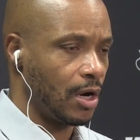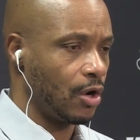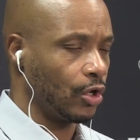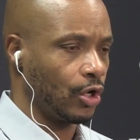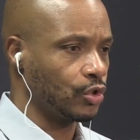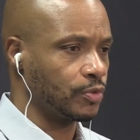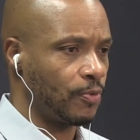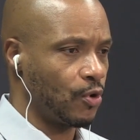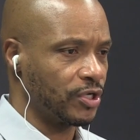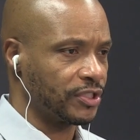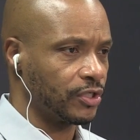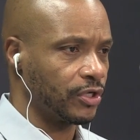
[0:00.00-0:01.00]
Oh, those
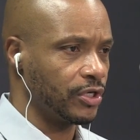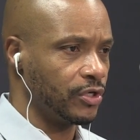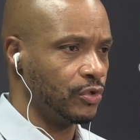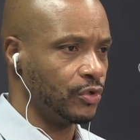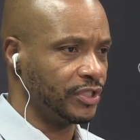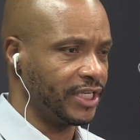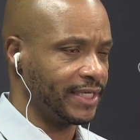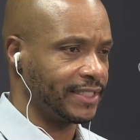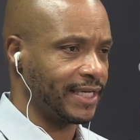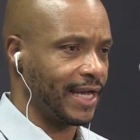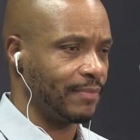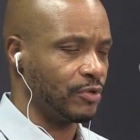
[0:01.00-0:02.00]
points are huge.
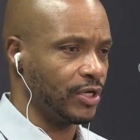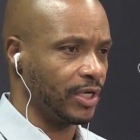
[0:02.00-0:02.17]
Anytime you